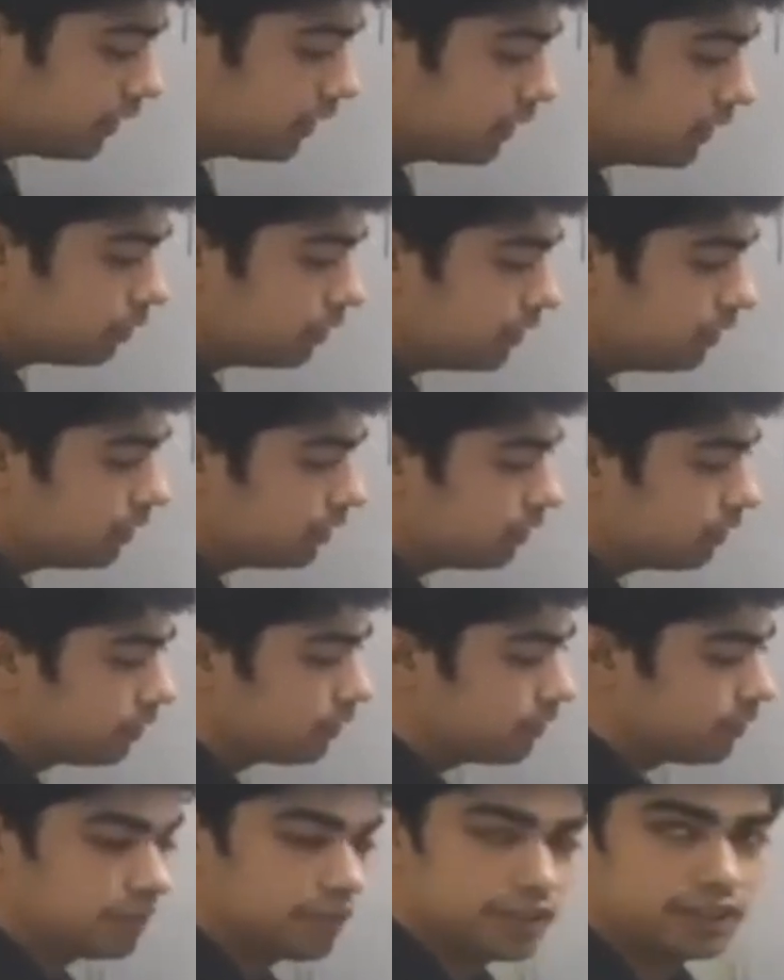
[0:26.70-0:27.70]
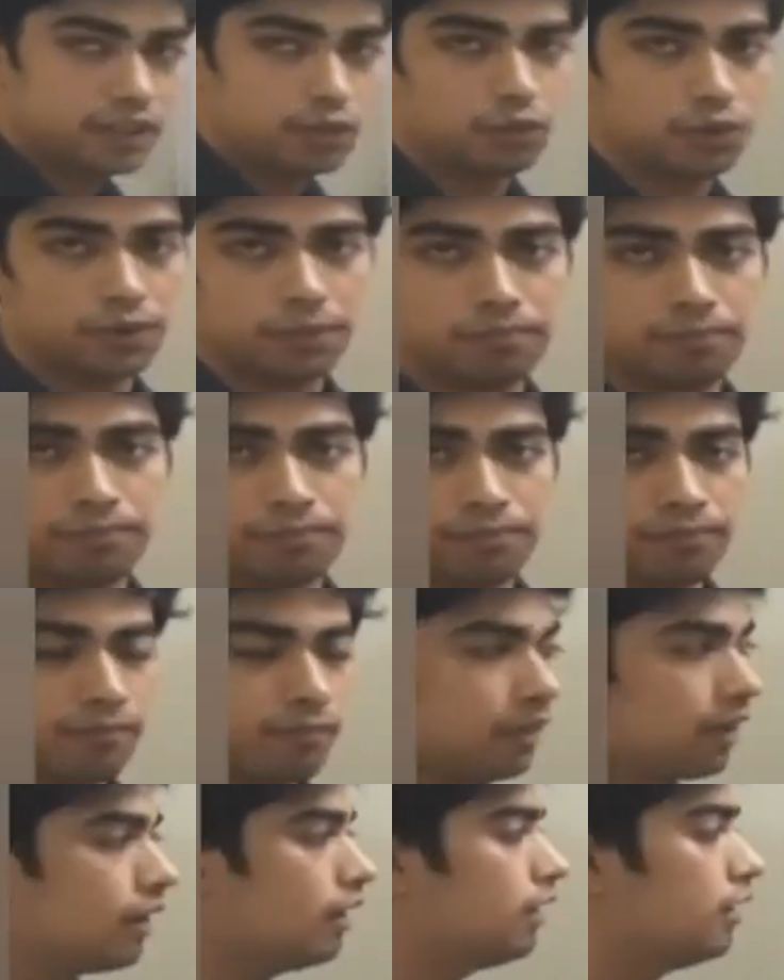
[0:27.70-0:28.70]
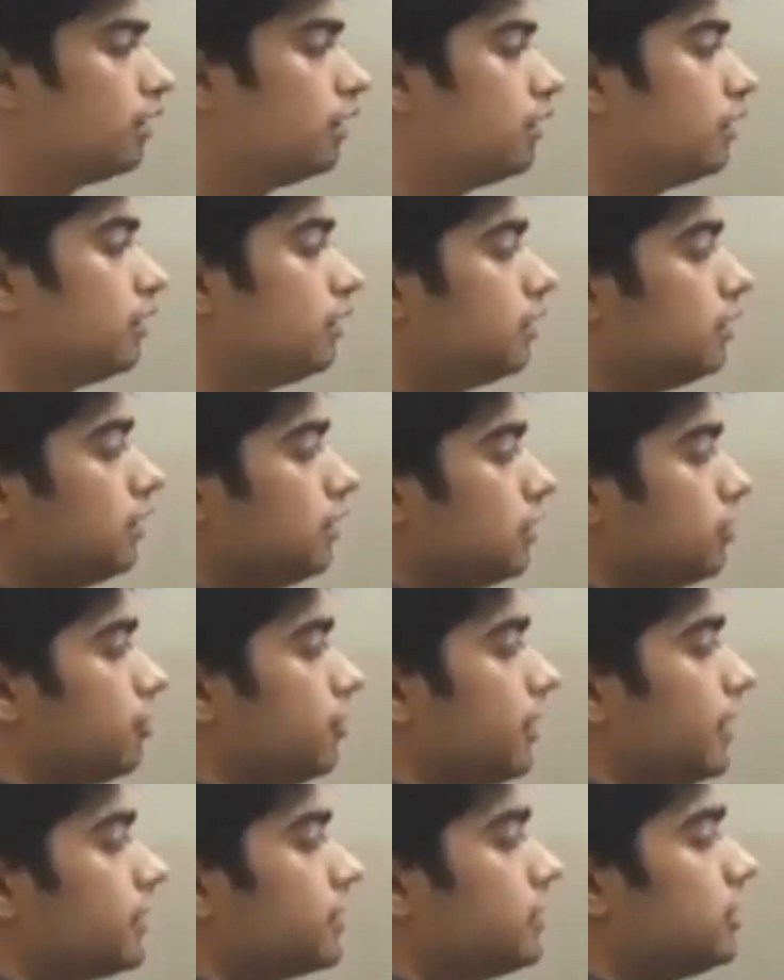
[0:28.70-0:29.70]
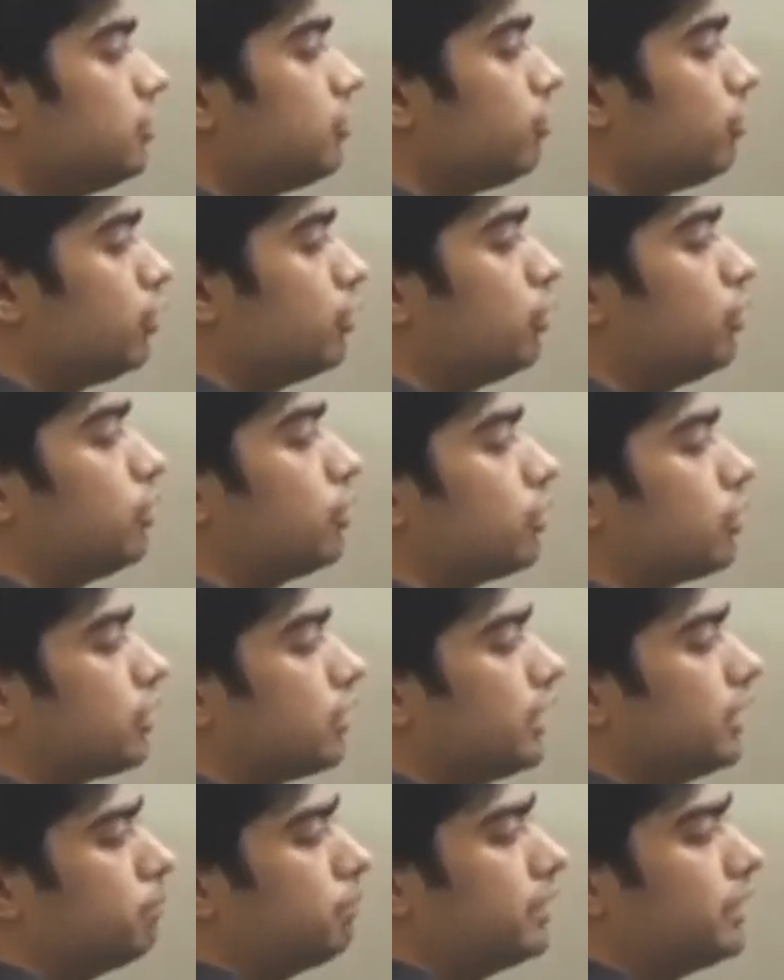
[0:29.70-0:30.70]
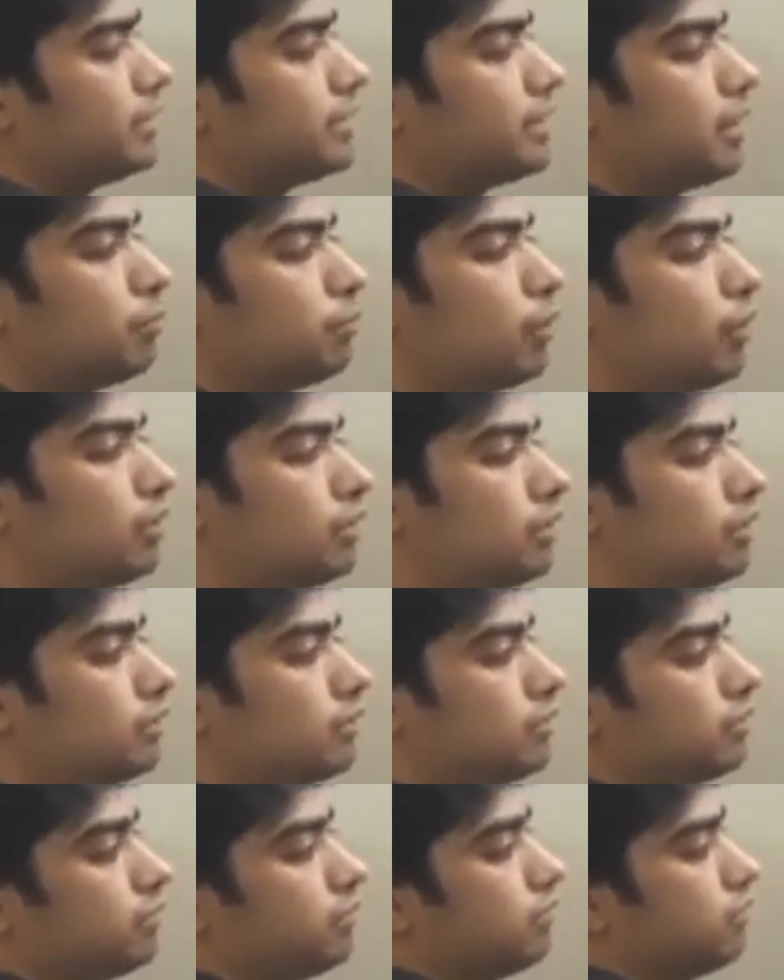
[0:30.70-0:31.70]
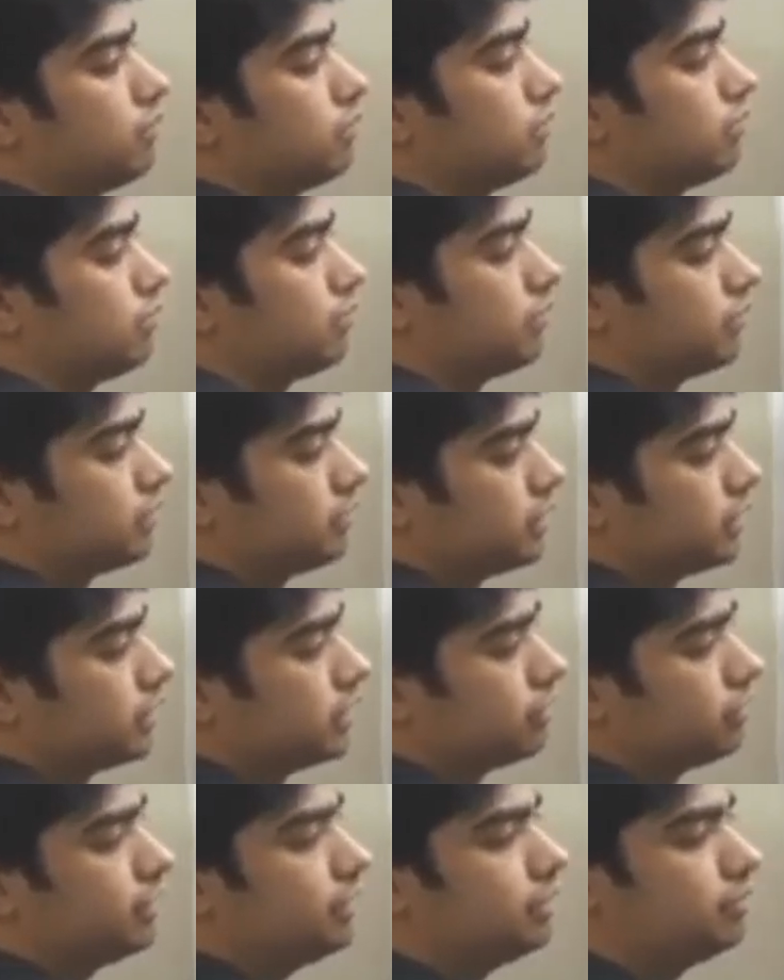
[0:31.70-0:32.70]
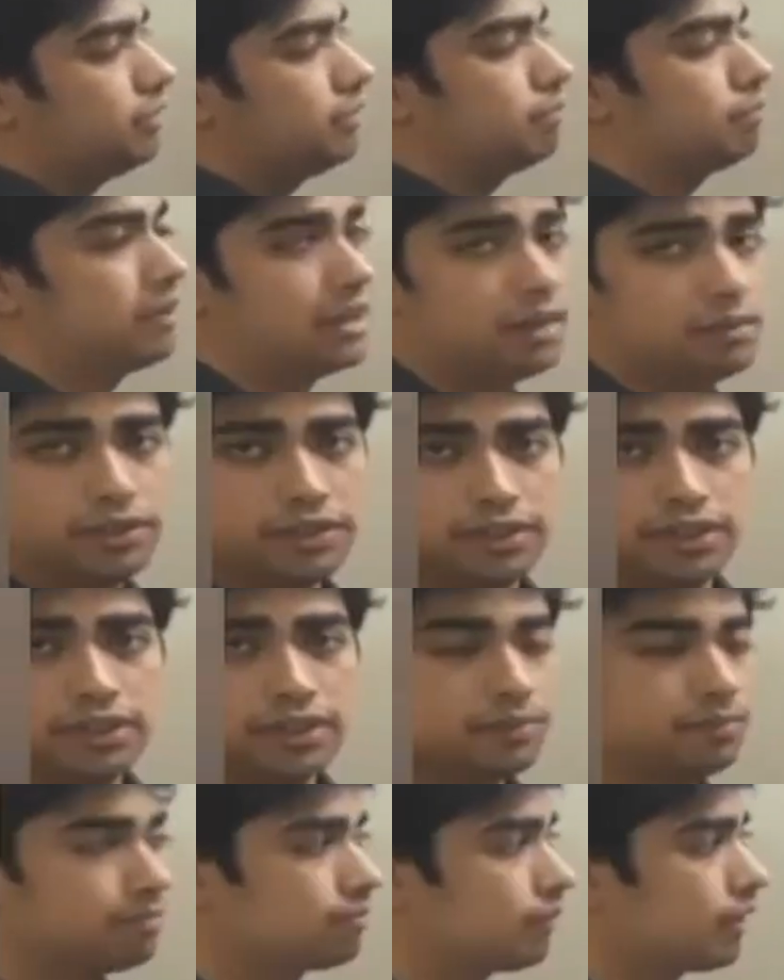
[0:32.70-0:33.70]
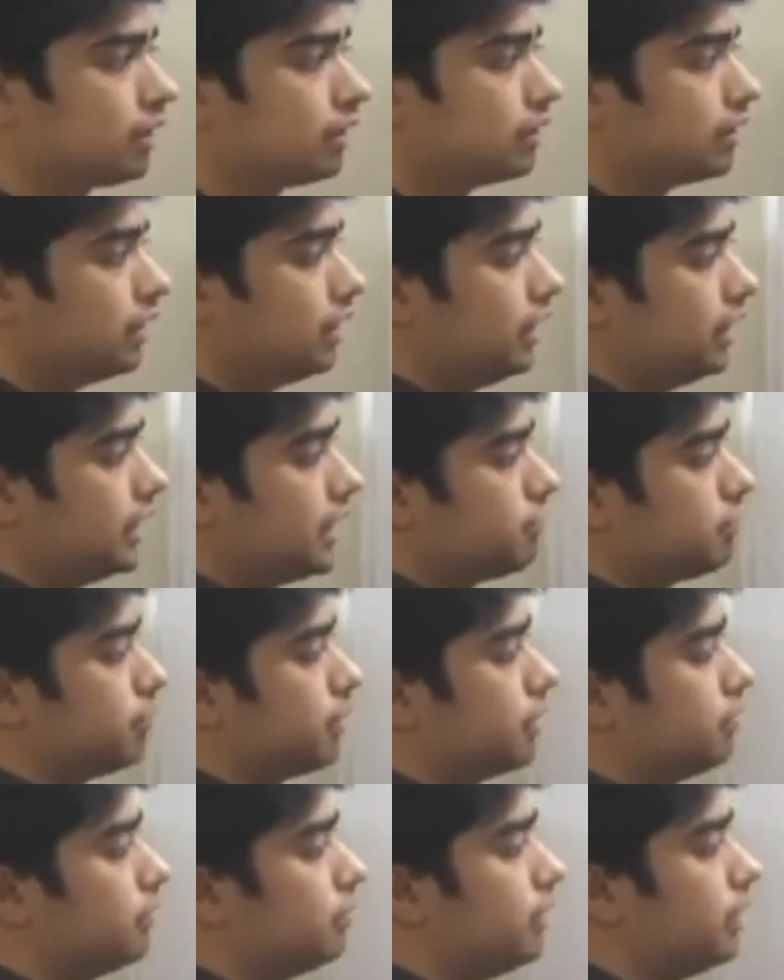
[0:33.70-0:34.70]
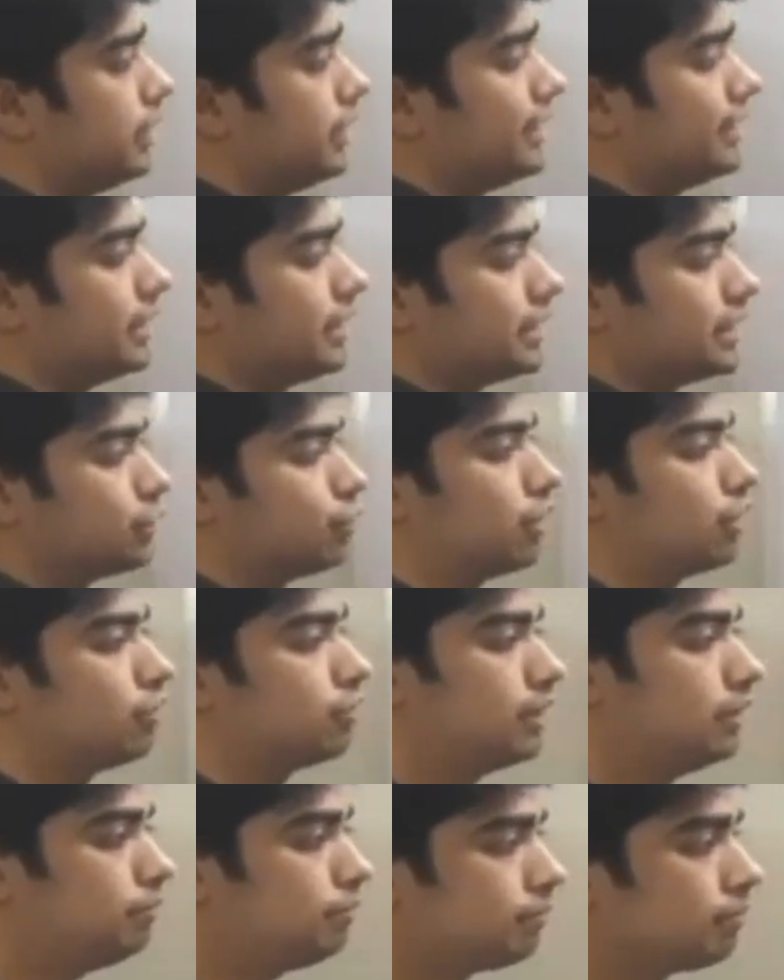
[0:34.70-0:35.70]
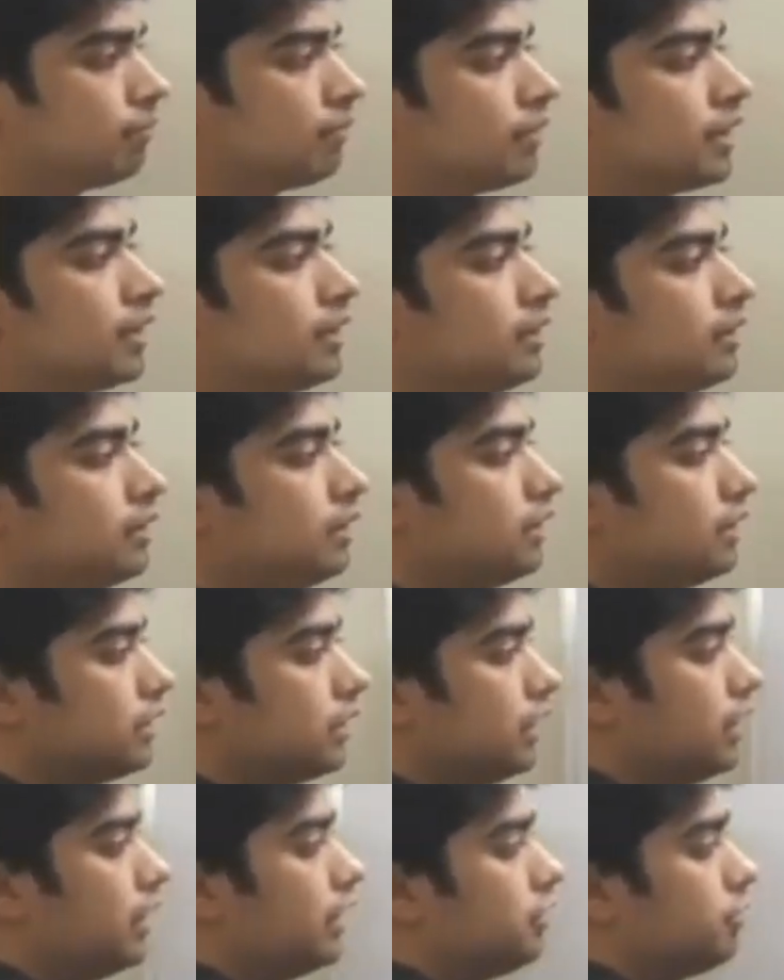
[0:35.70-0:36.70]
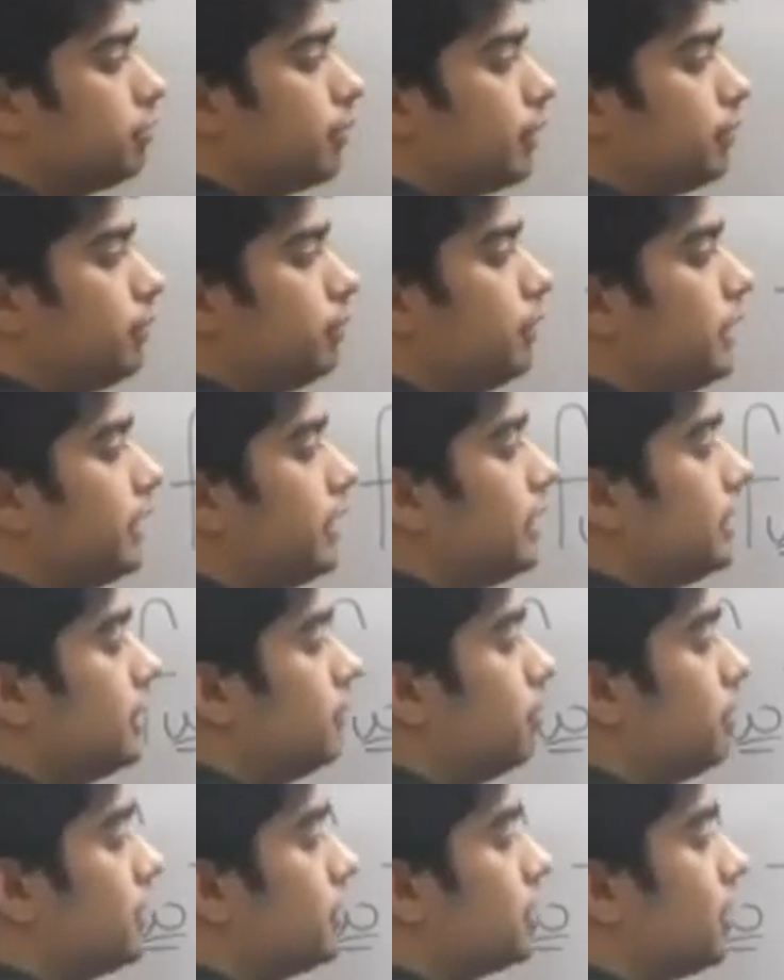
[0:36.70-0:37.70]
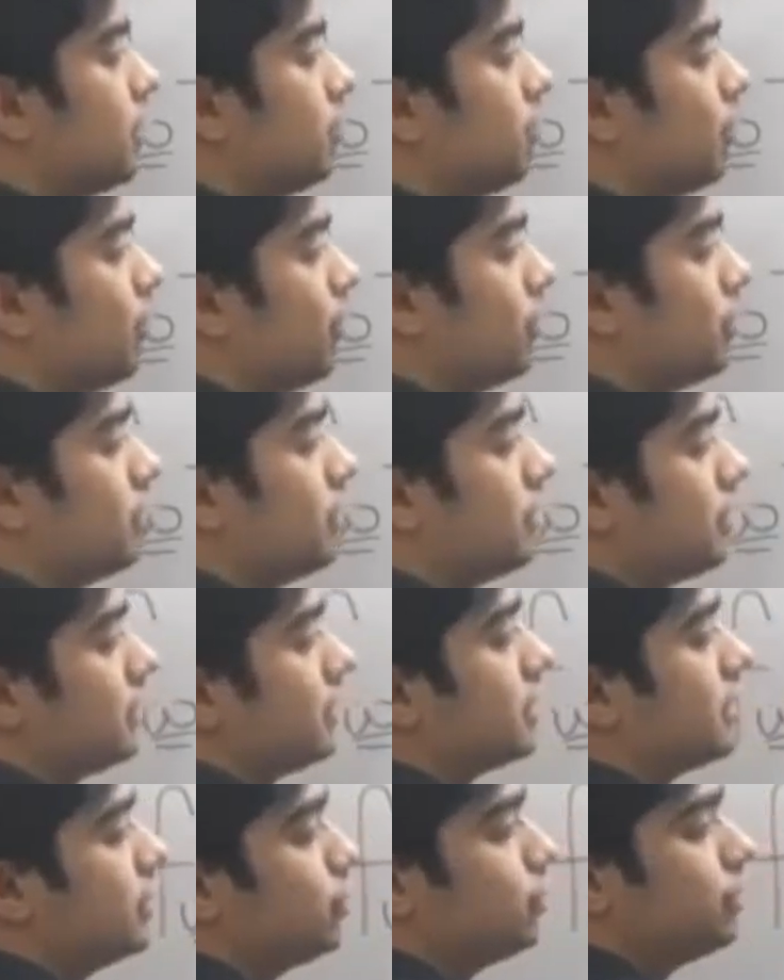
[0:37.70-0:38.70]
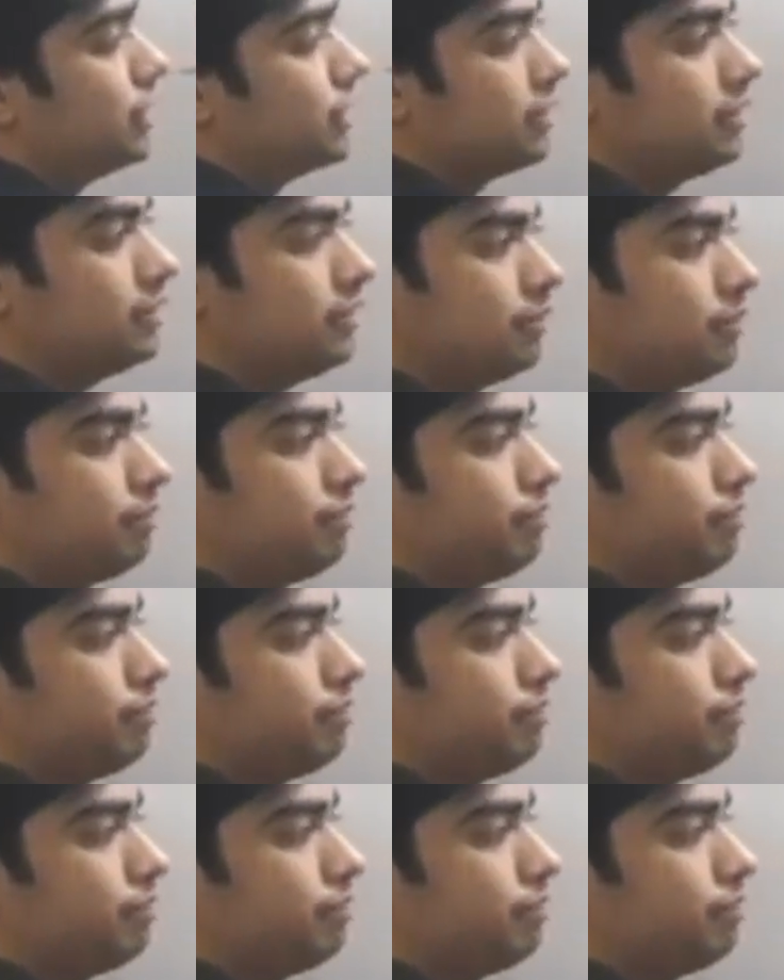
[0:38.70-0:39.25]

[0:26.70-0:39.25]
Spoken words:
in our reservoir. Fractional flow depends upon several parameters. Relative permeability is one of them. Relative permeability depends upon saturation.